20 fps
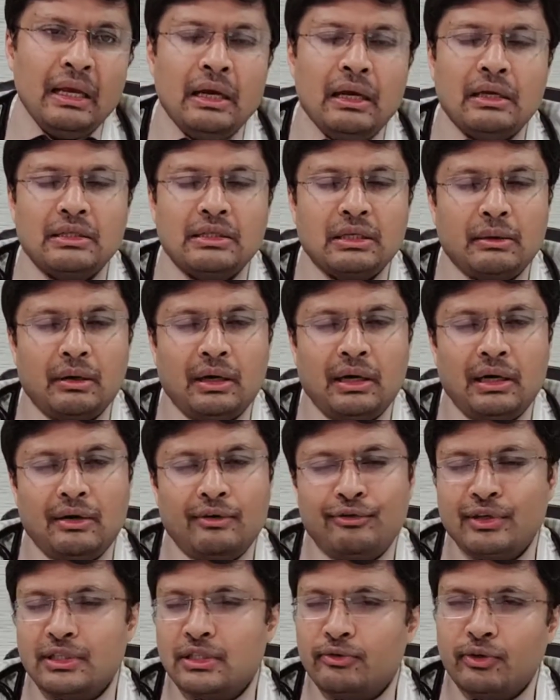So uh,
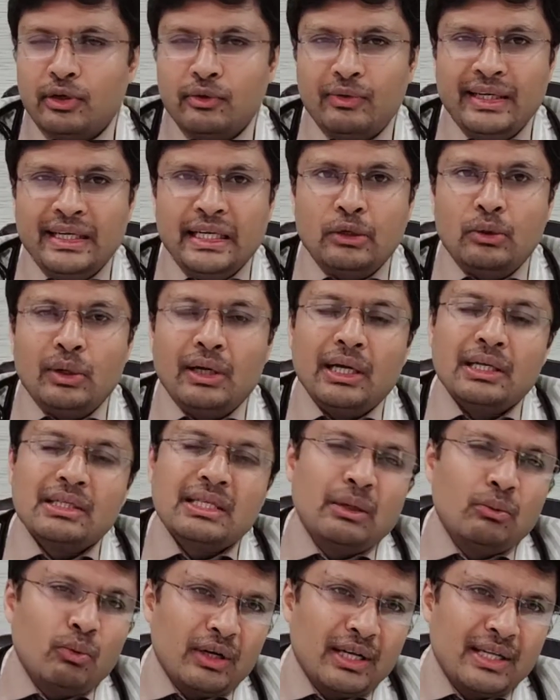first of all, we need to
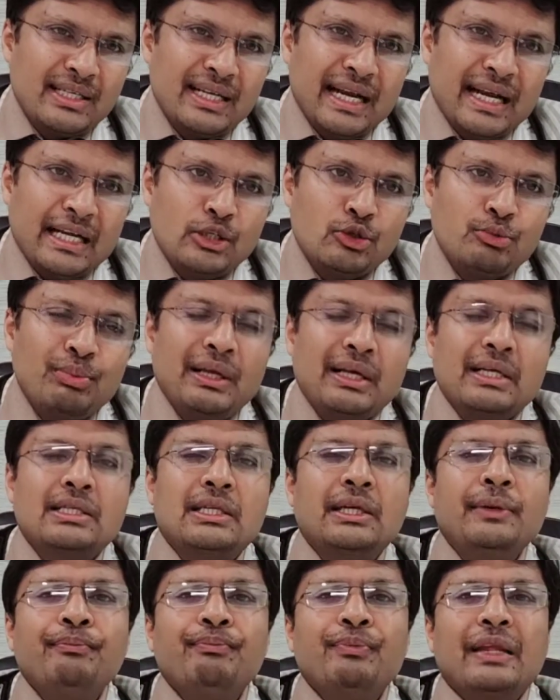understand what is an
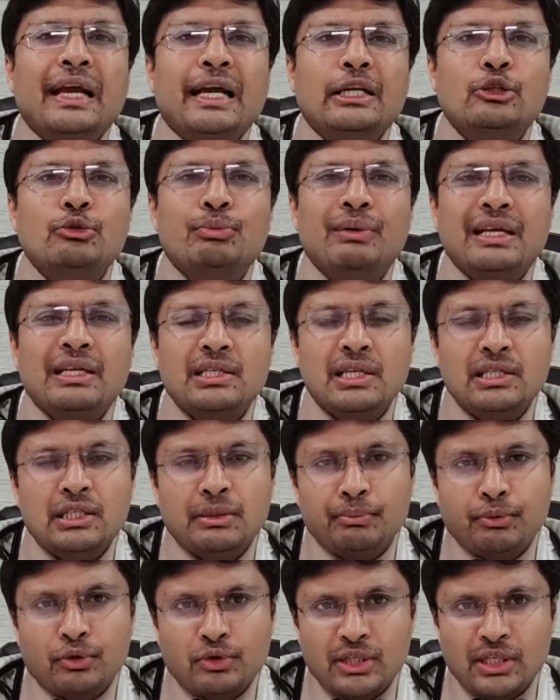angioplasty. Angioplasty is a
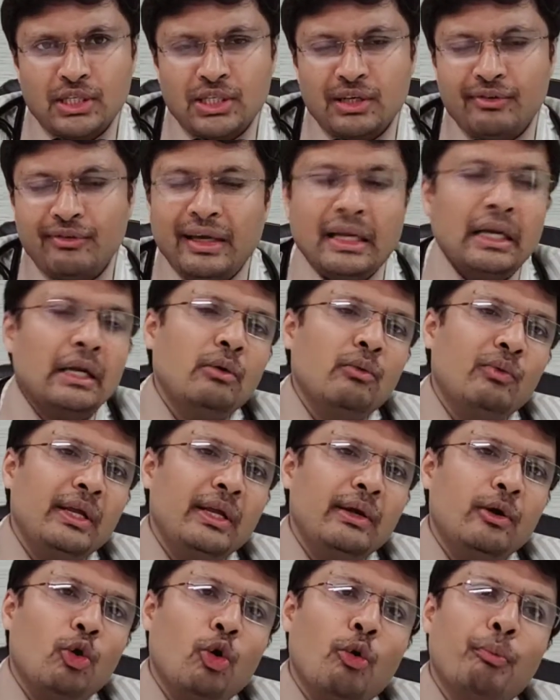procedure wherein
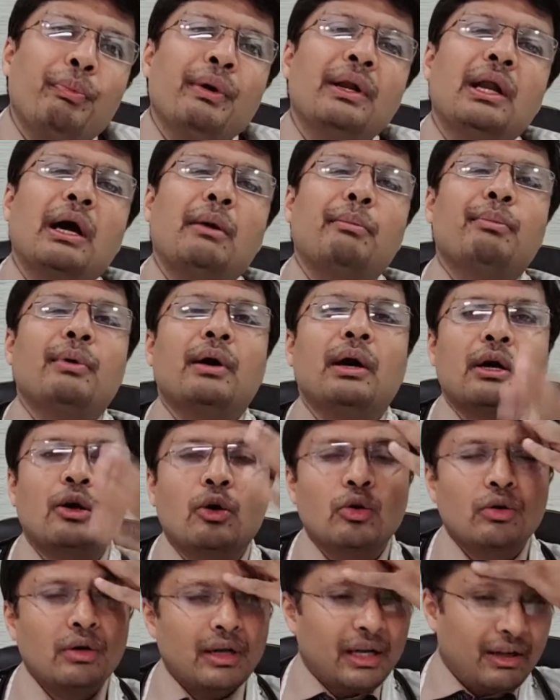we open up a
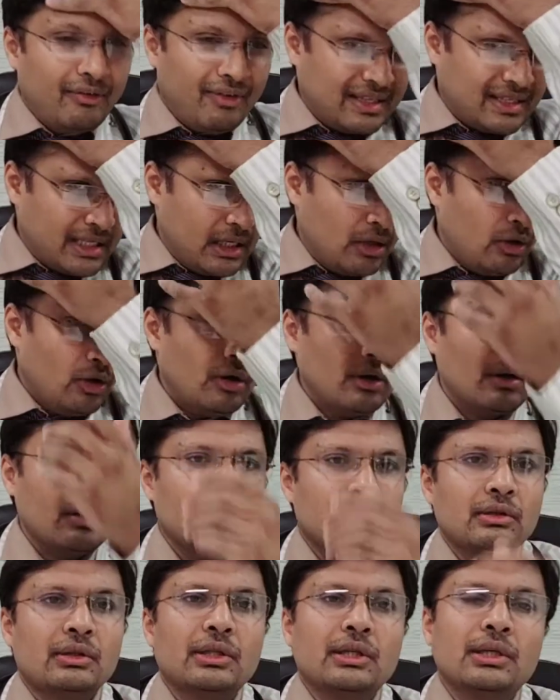coronary vessel or
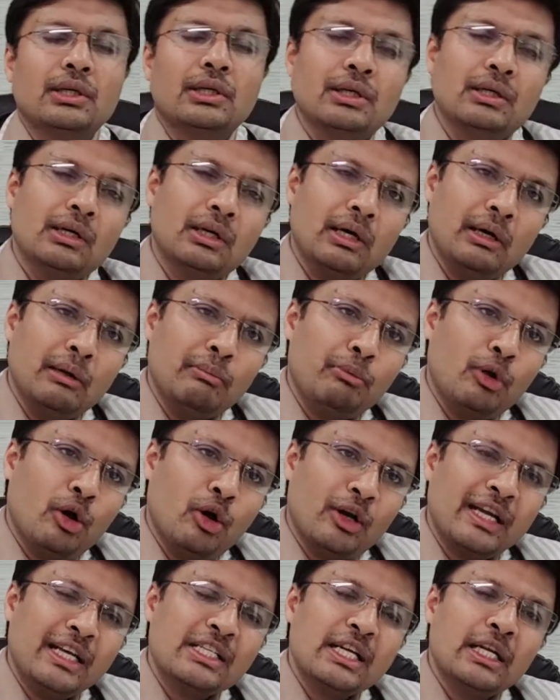the uh,
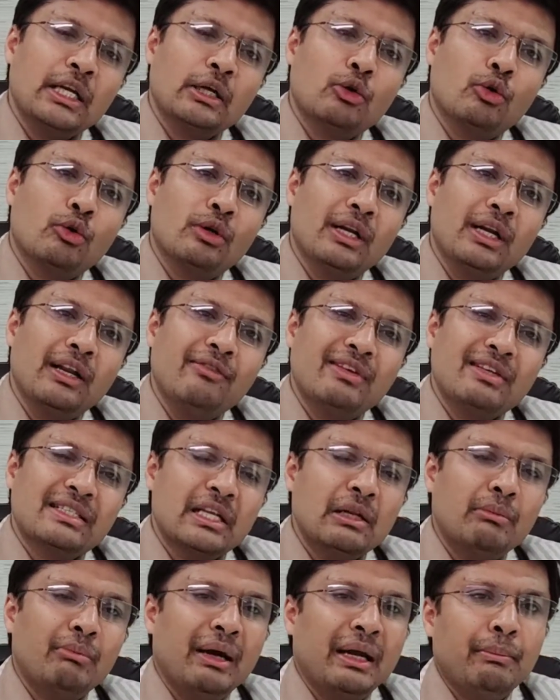blockage in a coronary
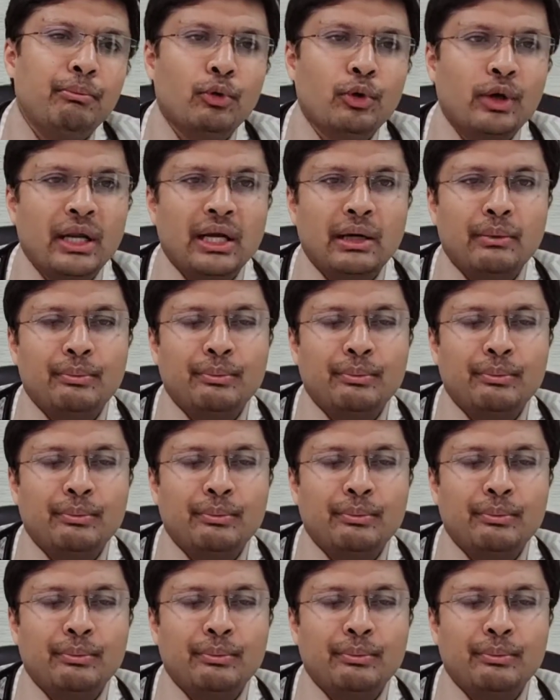vessel by putting a,